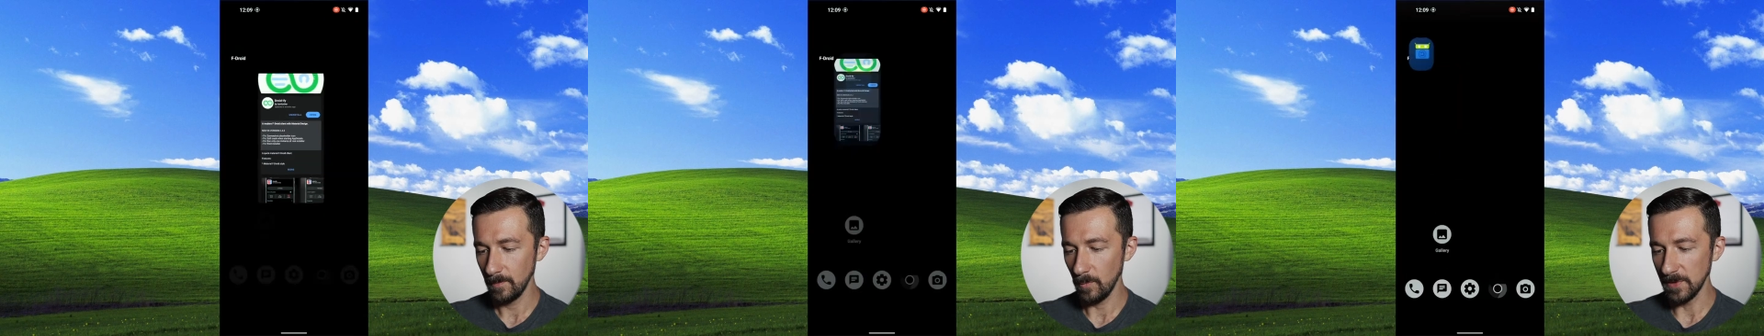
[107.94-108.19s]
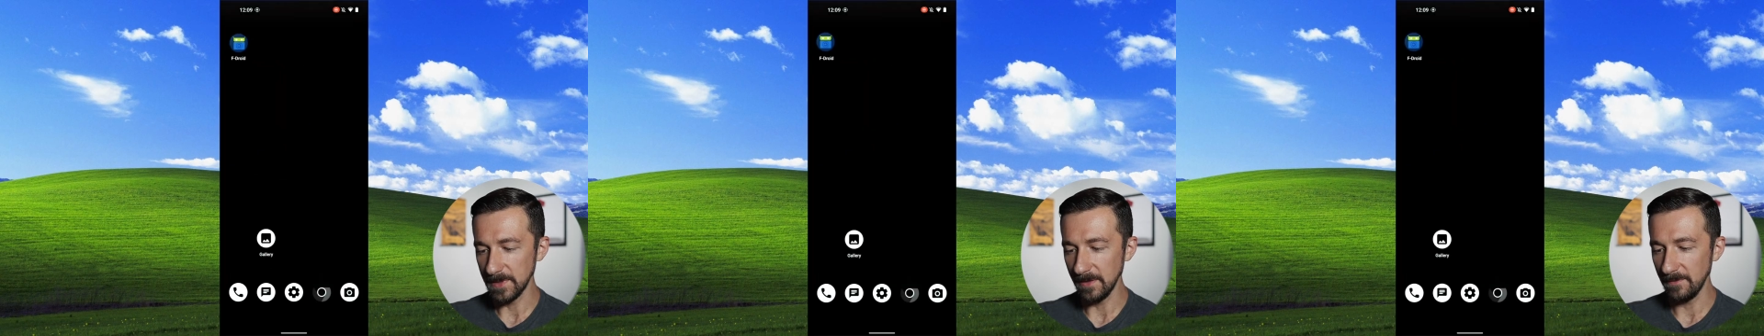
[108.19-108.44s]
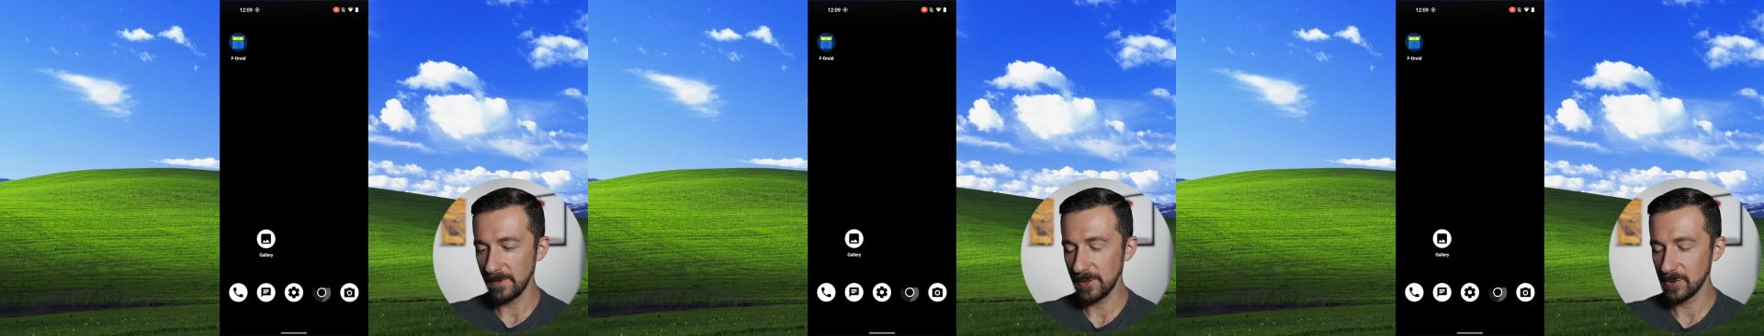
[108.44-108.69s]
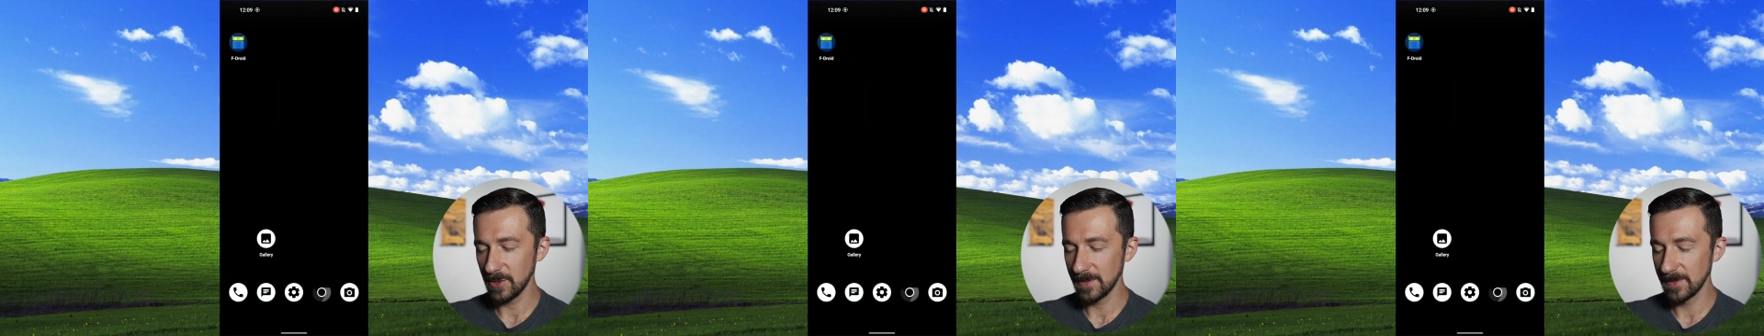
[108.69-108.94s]
Once that
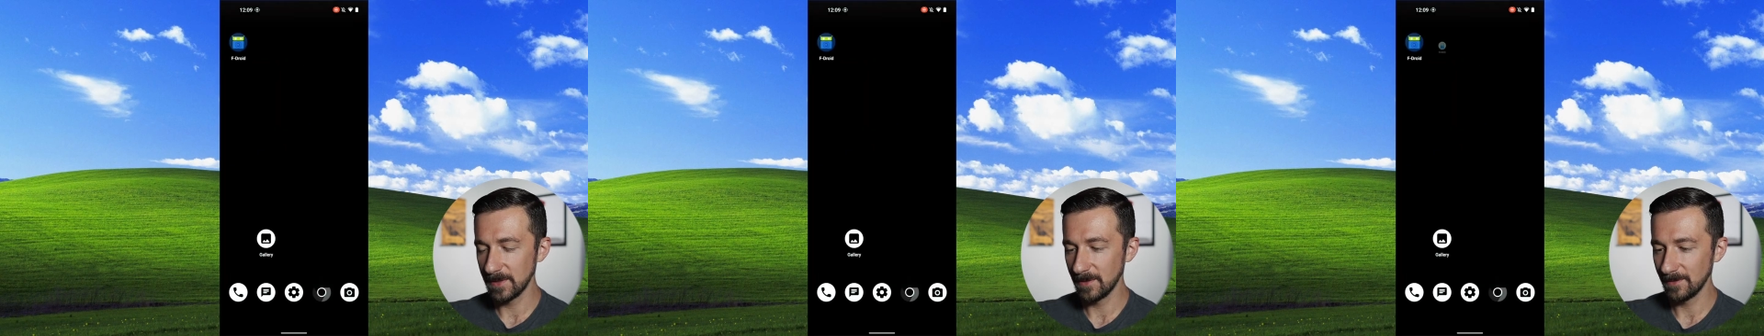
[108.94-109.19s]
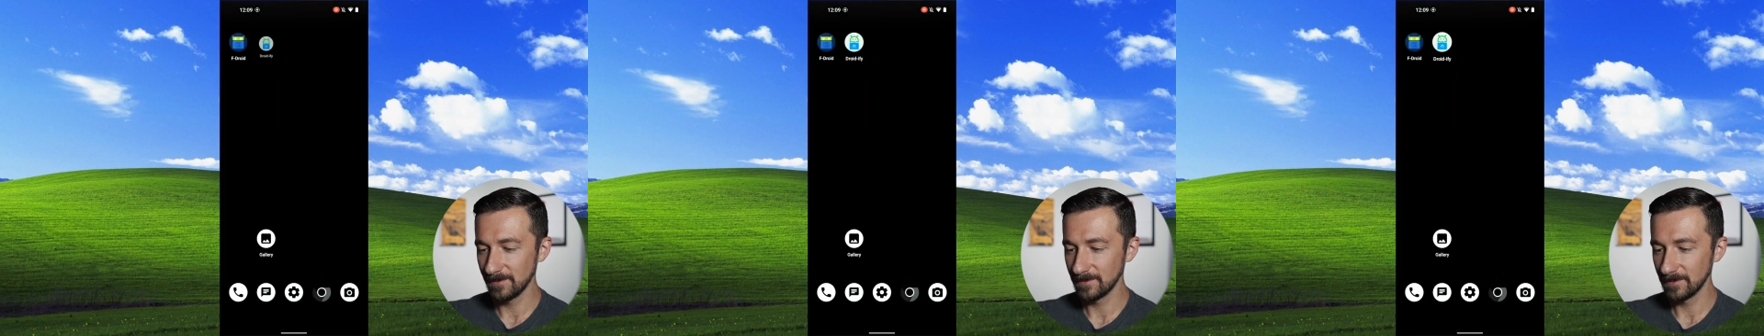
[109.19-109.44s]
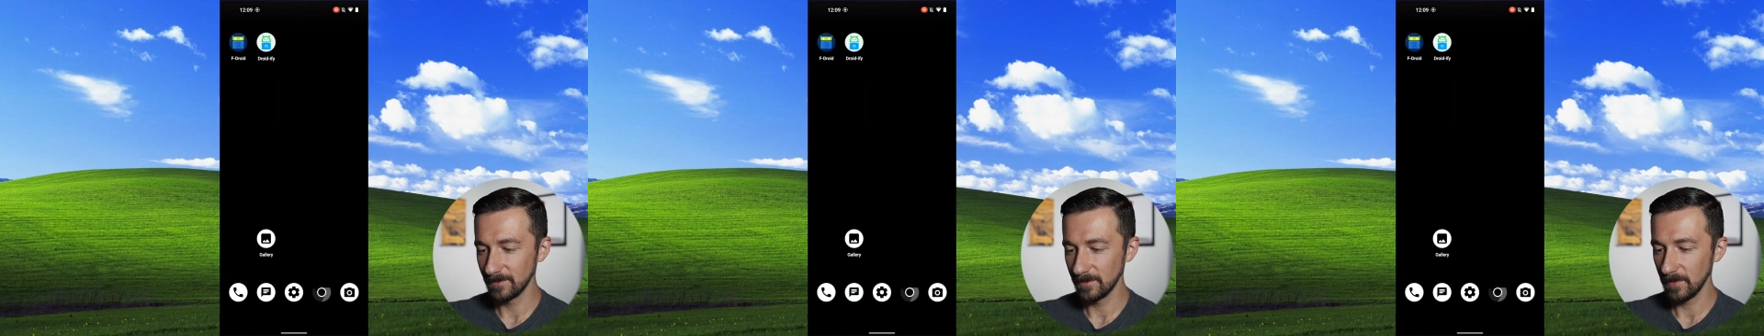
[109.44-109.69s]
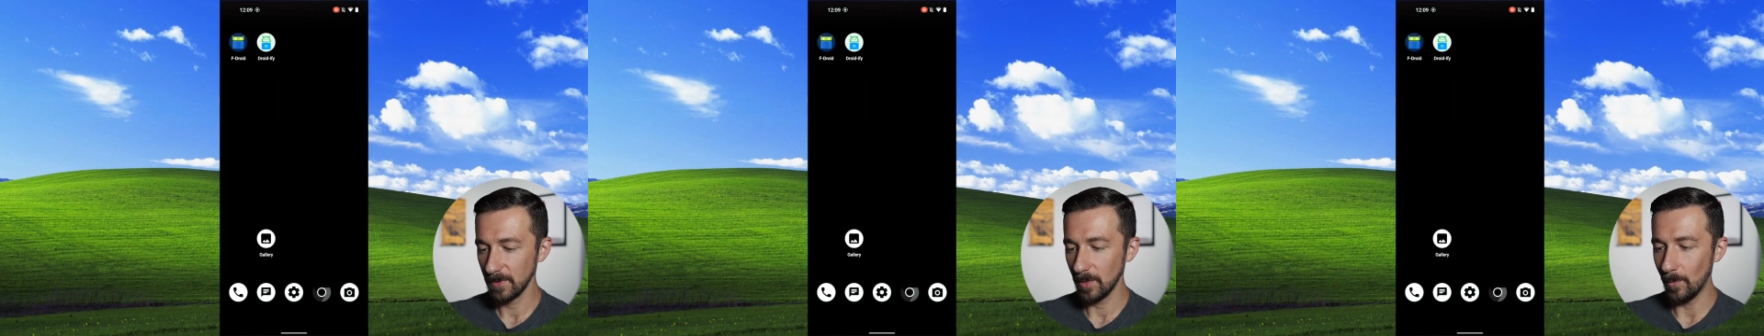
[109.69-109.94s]
finishes,
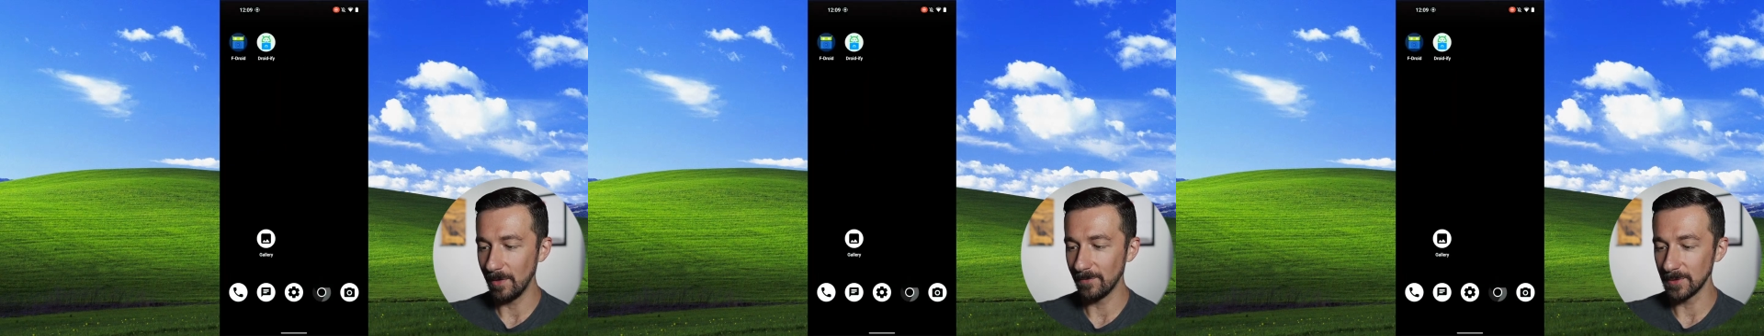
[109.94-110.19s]
can wait for